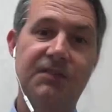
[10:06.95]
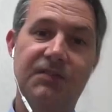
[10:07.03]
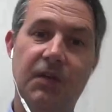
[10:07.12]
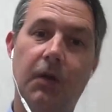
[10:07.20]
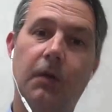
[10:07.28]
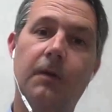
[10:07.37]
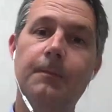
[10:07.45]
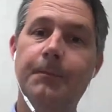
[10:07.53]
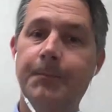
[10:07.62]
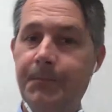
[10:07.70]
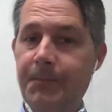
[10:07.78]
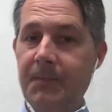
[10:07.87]
So
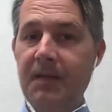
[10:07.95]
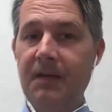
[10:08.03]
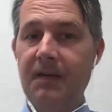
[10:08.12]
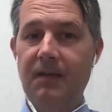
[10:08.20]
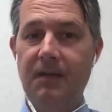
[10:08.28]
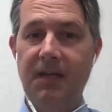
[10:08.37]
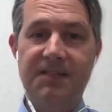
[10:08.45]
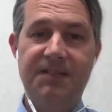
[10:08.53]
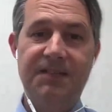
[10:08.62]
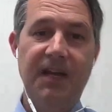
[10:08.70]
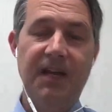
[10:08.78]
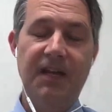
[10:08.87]
let's
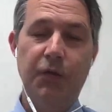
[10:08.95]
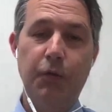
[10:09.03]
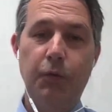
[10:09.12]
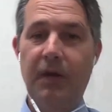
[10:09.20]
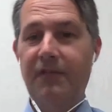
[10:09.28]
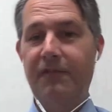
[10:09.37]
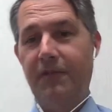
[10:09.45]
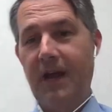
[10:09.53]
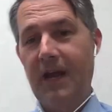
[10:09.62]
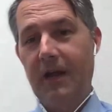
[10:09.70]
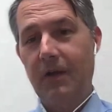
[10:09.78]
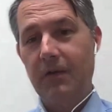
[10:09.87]
say you have
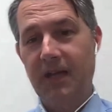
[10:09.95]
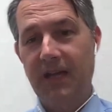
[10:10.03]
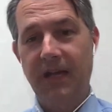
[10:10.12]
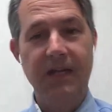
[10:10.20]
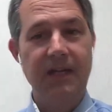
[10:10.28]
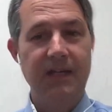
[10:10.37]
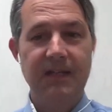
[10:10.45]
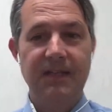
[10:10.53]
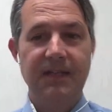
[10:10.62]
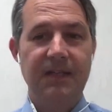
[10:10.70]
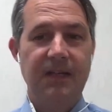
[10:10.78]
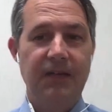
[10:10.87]
found that
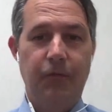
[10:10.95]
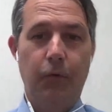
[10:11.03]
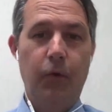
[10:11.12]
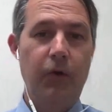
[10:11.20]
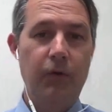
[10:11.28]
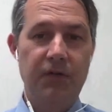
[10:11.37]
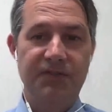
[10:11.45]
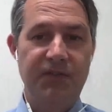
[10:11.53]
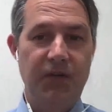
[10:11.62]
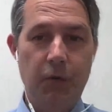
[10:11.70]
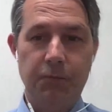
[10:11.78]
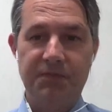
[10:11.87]
for your
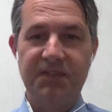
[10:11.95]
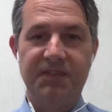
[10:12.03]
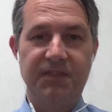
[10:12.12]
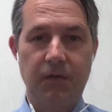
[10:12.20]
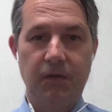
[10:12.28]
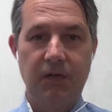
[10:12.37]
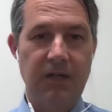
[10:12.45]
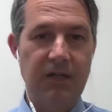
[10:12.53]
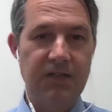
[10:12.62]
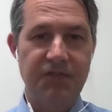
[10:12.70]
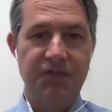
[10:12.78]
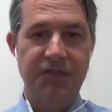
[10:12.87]
scope, CCRL
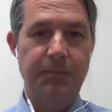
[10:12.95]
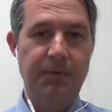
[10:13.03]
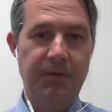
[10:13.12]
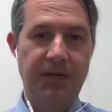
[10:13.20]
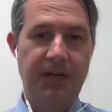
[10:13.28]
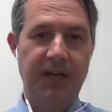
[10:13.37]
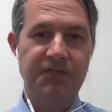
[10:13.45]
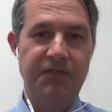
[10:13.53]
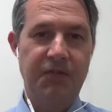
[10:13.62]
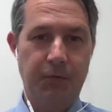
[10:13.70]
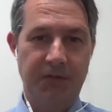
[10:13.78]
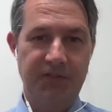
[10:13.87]
is cheaper than
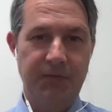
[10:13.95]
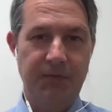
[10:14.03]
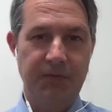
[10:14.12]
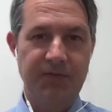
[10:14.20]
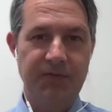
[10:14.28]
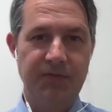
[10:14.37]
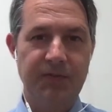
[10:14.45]
AASHTO resource,